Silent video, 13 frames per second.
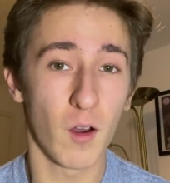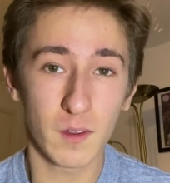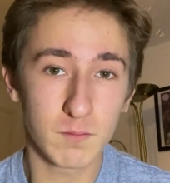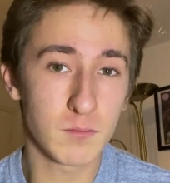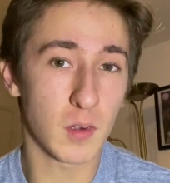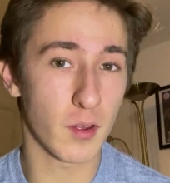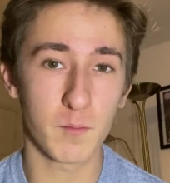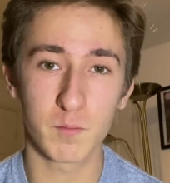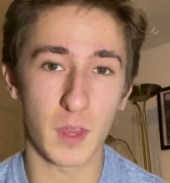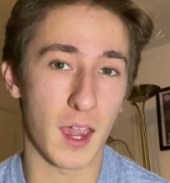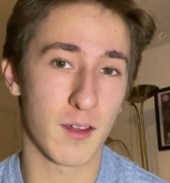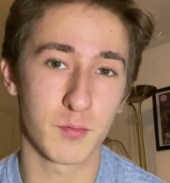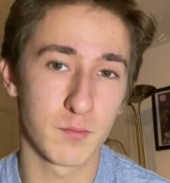I
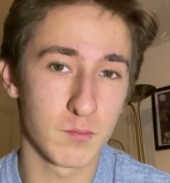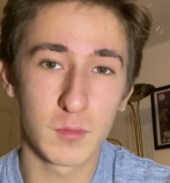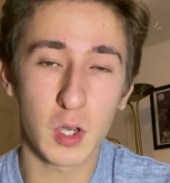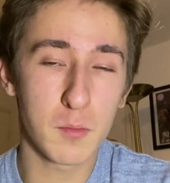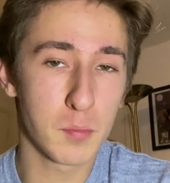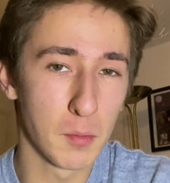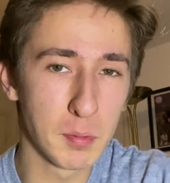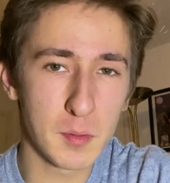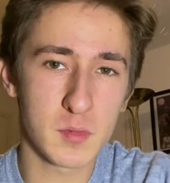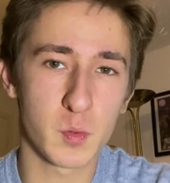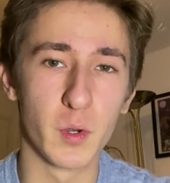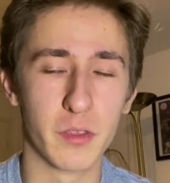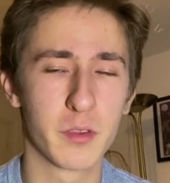have no
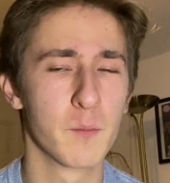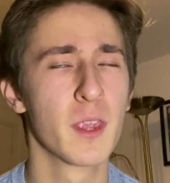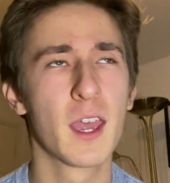problems with.